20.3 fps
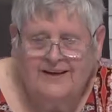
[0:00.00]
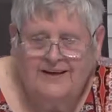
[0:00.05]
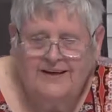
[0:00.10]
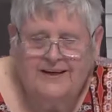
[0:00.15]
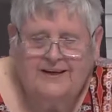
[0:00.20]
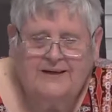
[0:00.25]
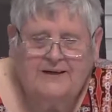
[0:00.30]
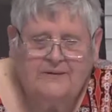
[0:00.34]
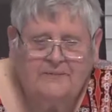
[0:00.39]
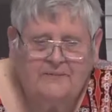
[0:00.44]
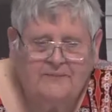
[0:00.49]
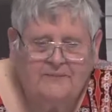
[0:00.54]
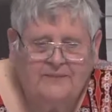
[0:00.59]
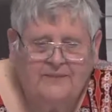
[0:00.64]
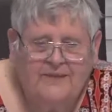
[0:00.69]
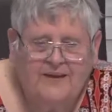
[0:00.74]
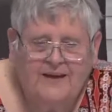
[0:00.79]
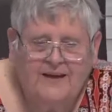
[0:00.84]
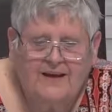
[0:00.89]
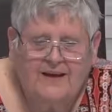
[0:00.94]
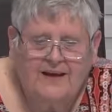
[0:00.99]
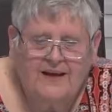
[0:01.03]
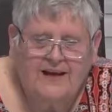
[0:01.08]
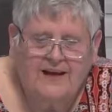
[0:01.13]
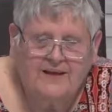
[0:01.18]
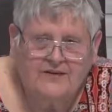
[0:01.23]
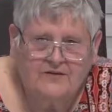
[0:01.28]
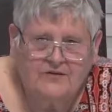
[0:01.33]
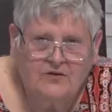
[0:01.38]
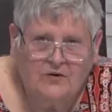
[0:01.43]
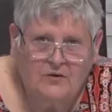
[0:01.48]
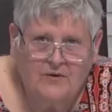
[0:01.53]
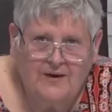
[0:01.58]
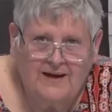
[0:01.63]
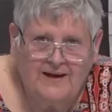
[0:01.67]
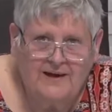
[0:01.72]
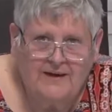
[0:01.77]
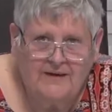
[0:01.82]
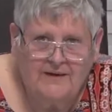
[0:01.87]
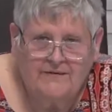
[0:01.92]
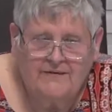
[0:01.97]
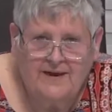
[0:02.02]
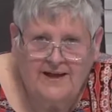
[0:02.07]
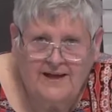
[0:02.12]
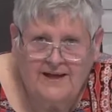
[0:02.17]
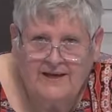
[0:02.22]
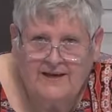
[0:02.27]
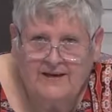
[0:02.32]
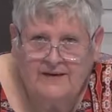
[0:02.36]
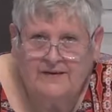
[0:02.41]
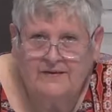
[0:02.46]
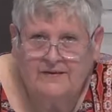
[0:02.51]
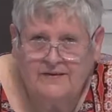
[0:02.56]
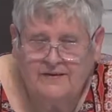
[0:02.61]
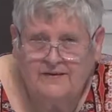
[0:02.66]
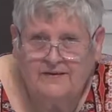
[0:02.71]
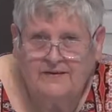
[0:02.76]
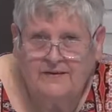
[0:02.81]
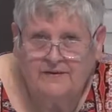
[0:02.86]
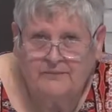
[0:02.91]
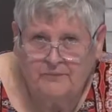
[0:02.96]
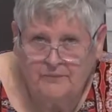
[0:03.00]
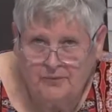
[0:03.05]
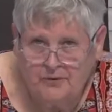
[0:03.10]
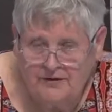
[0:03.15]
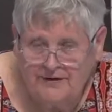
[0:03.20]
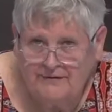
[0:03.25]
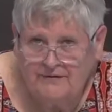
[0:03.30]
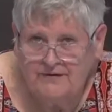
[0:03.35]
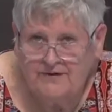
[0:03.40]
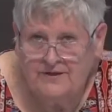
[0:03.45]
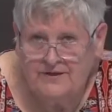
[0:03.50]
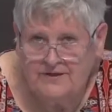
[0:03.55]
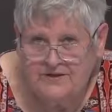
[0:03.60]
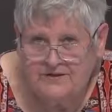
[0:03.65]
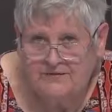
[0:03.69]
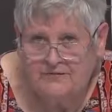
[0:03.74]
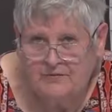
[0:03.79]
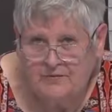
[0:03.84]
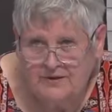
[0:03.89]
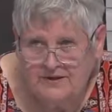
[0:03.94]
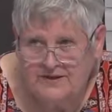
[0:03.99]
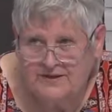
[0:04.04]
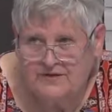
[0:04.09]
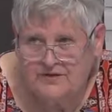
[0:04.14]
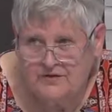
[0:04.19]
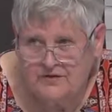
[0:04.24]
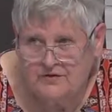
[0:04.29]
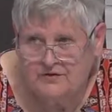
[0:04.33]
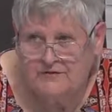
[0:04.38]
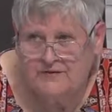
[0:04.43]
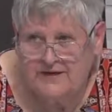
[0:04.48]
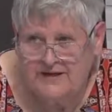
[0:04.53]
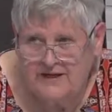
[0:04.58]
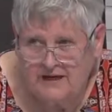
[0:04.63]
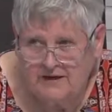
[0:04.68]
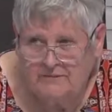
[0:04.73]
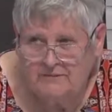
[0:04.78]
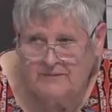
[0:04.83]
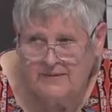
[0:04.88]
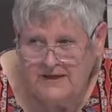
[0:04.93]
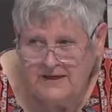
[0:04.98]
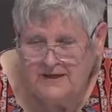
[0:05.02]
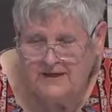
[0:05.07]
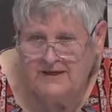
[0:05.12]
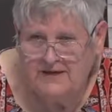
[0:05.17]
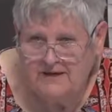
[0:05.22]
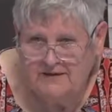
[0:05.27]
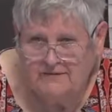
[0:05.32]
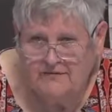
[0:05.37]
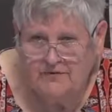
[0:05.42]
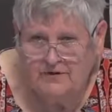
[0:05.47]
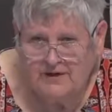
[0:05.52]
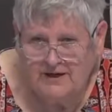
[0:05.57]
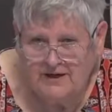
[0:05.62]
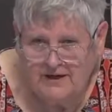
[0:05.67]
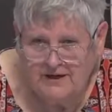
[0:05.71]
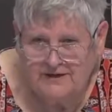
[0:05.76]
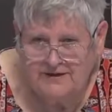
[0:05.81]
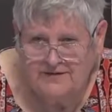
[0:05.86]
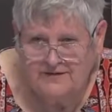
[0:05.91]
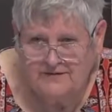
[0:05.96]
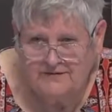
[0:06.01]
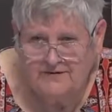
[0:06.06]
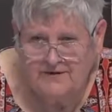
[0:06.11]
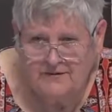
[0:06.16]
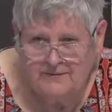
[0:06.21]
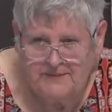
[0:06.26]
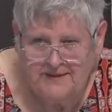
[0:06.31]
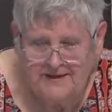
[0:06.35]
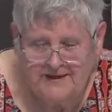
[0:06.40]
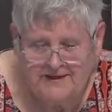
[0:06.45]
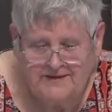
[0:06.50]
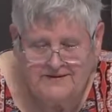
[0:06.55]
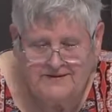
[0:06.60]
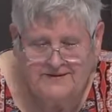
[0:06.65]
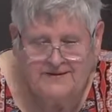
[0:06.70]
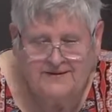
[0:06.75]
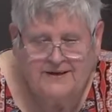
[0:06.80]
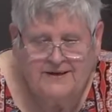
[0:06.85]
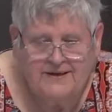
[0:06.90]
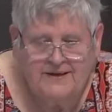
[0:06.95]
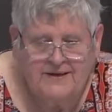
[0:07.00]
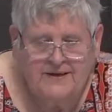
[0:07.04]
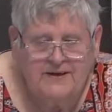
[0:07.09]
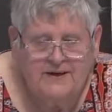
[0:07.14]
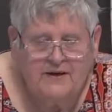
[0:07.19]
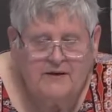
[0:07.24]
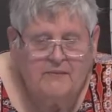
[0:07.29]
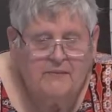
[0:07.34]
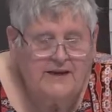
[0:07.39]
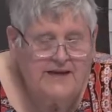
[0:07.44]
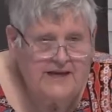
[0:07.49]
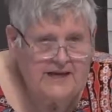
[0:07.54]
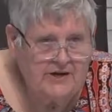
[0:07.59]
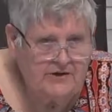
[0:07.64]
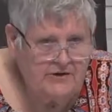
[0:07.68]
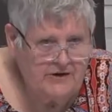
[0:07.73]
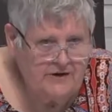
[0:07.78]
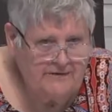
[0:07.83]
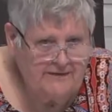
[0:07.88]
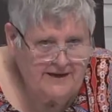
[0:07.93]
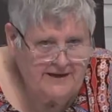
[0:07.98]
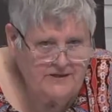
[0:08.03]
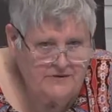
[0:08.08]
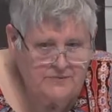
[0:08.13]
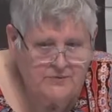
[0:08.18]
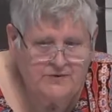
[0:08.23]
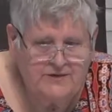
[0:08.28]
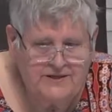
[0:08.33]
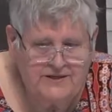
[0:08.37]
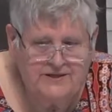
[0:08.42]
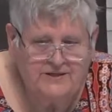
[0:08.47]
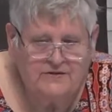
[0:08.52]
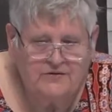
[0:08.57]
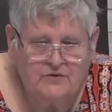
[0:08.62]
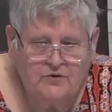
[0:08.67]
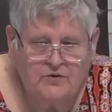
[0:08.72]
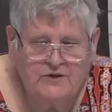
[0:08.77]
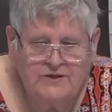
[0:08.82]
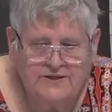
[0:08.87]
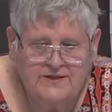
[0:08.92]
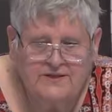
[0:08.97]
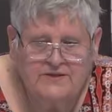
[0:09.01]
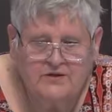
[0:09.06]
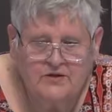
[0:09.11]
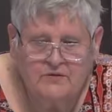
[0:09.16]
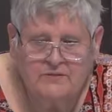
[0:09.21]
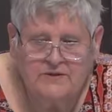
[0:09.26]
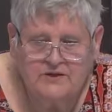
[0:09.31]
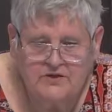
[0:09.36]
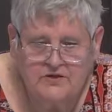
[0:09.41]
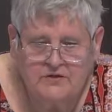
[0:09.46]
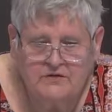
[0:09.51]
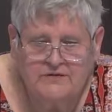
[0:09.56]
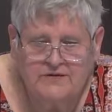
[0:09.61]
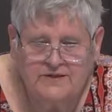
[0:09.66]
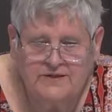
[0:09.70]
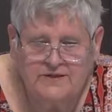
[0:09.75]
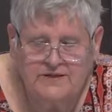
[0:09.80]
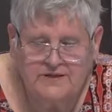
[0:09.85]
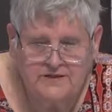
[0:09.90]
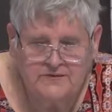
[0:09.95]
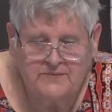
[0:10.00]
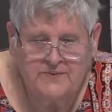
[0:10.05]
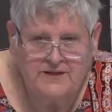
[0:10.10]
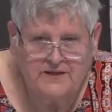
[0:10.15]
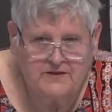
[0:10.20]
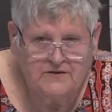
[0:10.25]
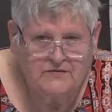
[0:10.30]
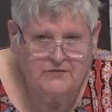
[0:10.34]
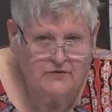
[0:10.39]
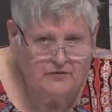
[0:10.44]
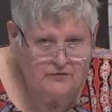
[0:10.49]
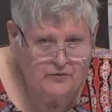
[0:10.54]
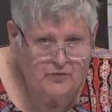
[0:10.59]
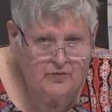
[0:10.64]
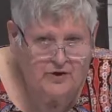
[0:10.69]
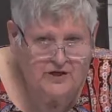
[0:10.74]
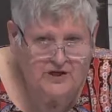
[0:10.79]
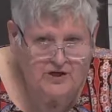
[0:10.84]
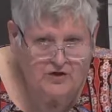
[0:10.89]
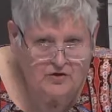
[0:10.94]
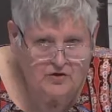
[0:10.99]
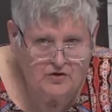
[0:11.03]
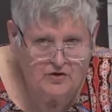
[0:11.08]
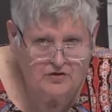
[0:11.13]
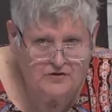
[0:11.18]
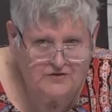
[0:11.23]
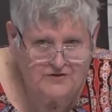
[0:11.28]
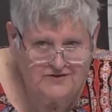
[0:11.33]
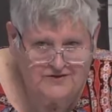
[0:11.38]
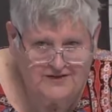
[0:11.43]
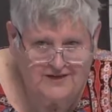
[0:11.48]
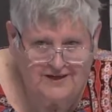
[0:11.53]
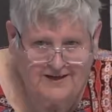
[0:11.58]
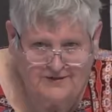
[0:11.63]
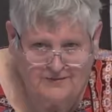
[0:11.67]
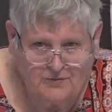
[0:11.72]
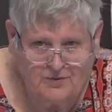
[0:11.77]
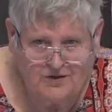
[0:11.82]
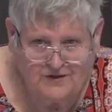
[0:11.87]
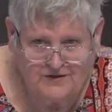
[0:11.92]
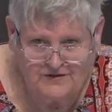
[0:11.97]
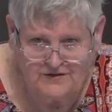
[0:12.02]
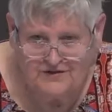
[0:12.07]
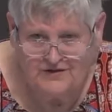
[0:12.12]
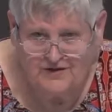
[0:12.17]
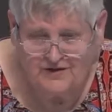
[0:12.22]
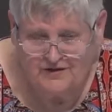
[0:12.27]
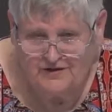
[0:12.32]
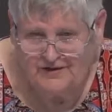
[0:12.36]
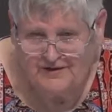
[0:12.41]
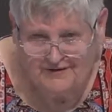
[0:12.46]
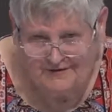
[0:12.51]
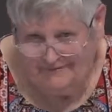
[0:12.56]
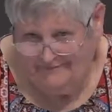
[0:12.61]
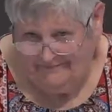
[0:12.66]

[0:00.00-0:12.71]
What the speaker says: And so I have had the privilege of really serving on many different kinds of committees. My area of expertise, of course, is human services, because for 40 years I worked starting